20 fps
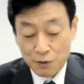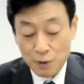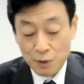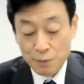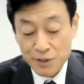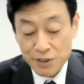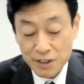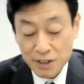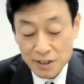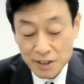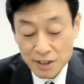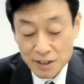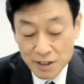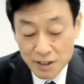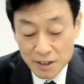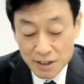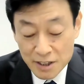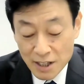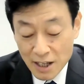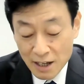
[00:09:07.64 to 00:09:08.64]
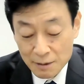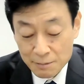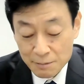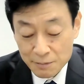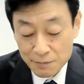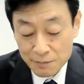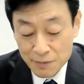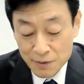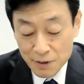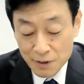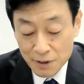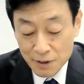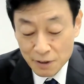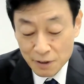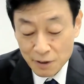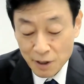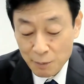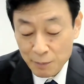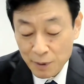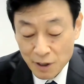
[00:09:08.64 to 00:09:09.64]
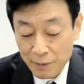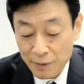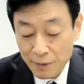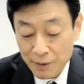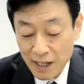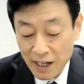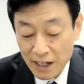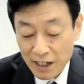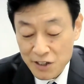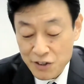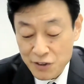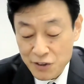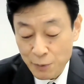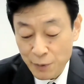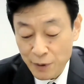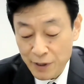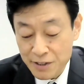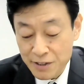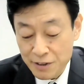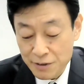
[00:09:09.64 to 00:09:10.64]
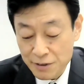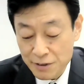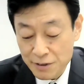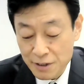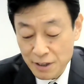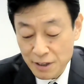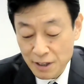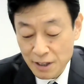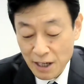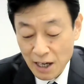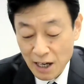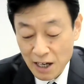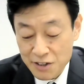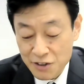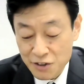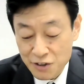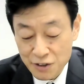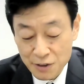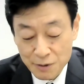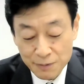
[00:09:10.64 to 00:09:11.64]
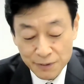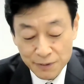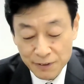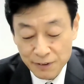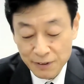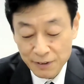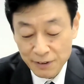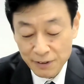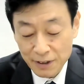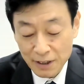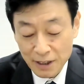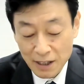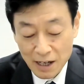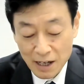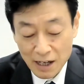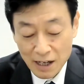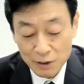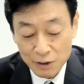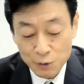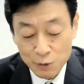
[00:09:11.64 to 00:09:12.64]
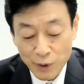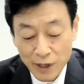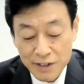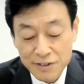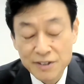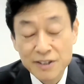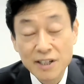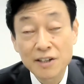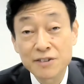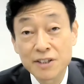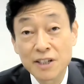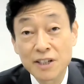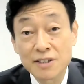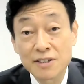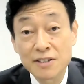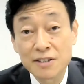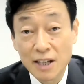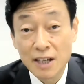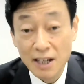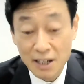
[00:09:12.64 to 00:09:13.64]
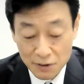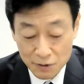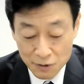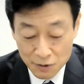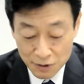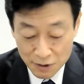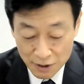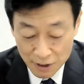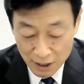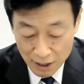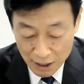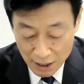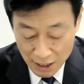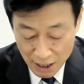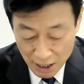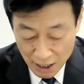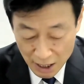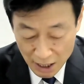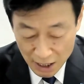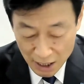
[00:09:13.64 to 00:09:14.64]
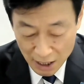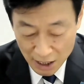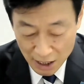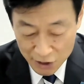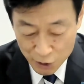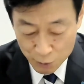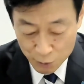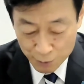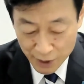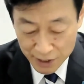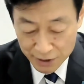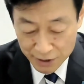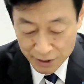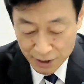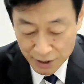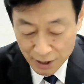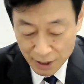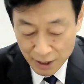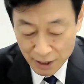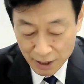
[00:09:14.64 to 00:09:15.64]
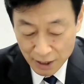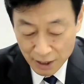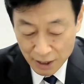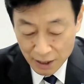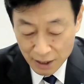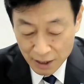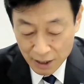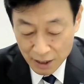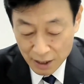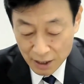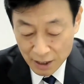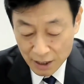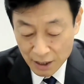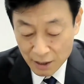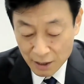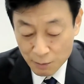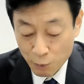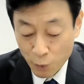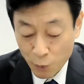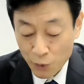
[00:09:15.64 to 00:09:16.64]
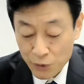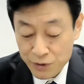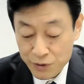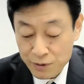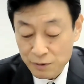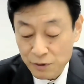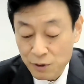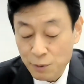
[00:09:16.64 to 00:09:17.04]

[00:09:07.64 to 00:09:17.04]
We've seen some from our younger generations achieve great success and achievements, both